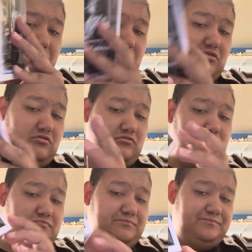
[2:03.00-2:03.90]
Did I?
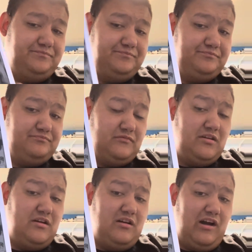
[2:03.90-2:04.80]

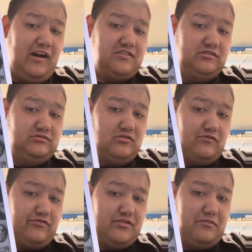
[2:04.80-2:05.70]
I actually looked
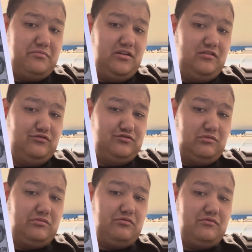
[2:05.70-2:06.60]
for the Beatles when
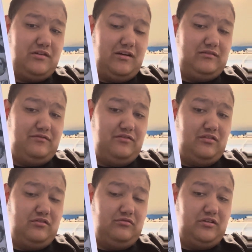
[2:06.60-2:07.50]
we were at the
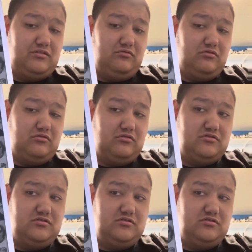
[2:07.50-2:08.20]
Funko headquarters.